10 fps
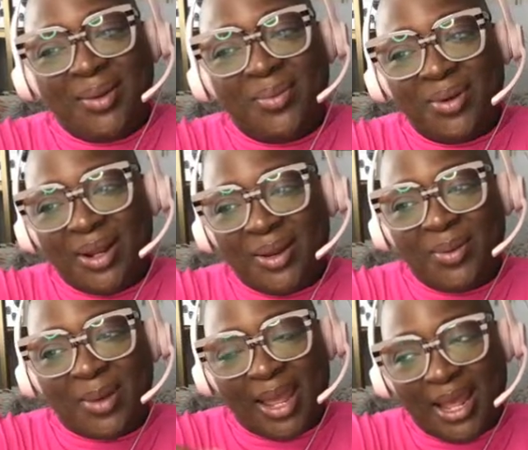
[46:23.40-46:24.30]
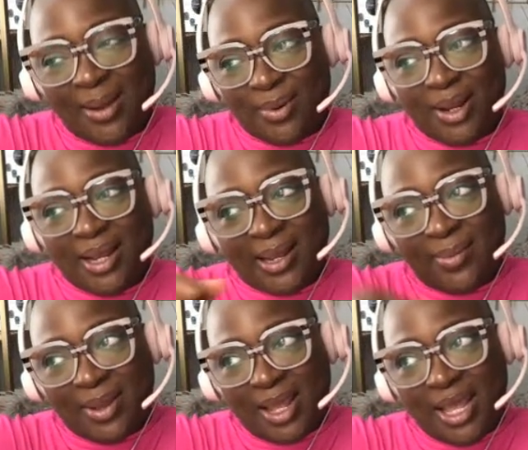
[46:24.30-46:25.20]
Bring it back. Bring
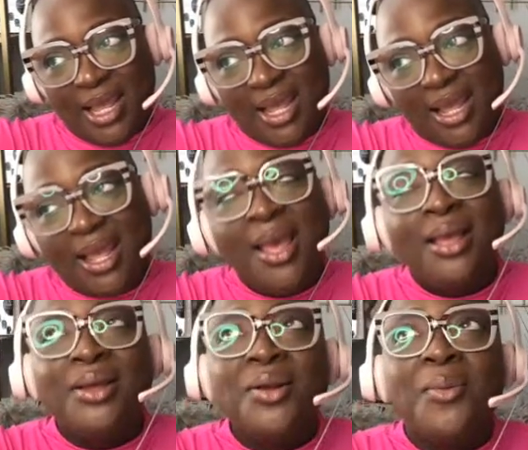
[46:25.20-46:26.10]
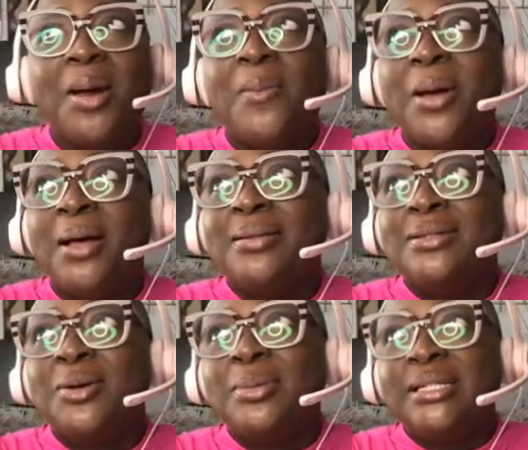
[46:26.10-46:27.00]
it back. You know, my mom
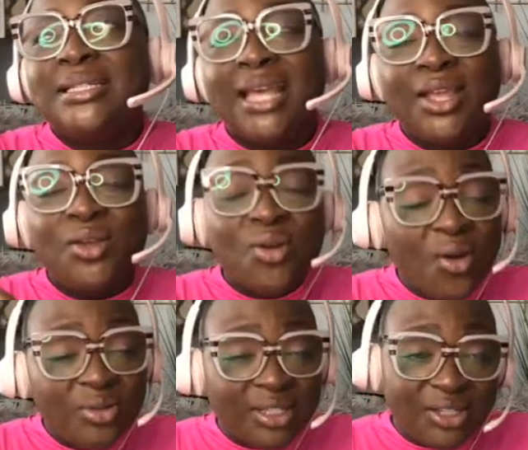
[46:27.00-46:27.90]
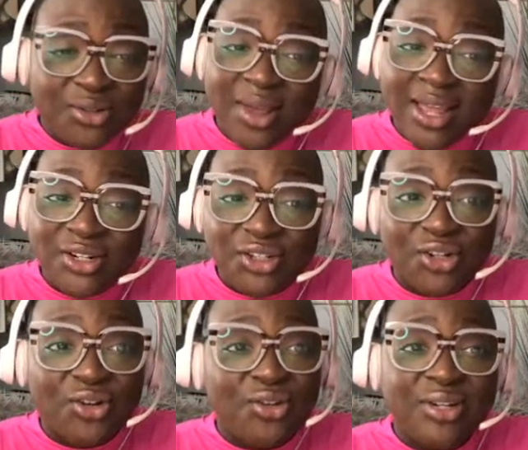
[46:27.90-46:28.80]
told me, she's like, since you had your
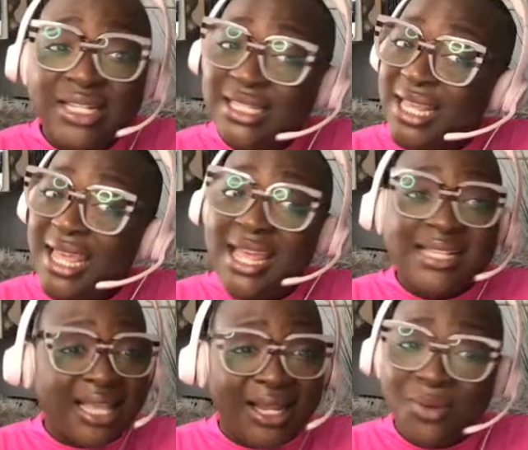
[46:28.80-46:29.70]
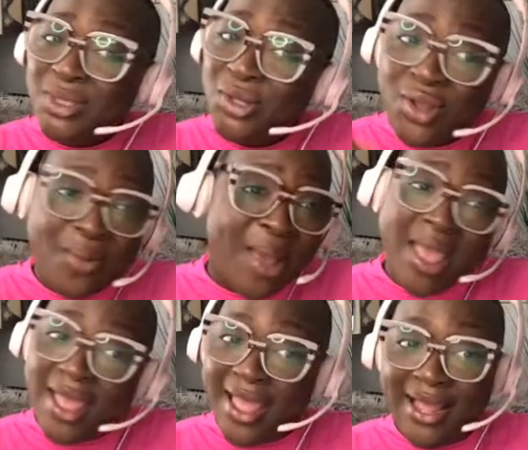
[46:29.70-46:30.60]
stroke, you just say exactly what's on your
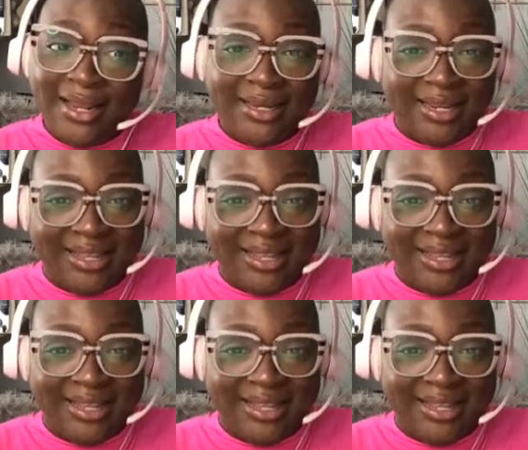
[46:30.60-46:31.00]
mind.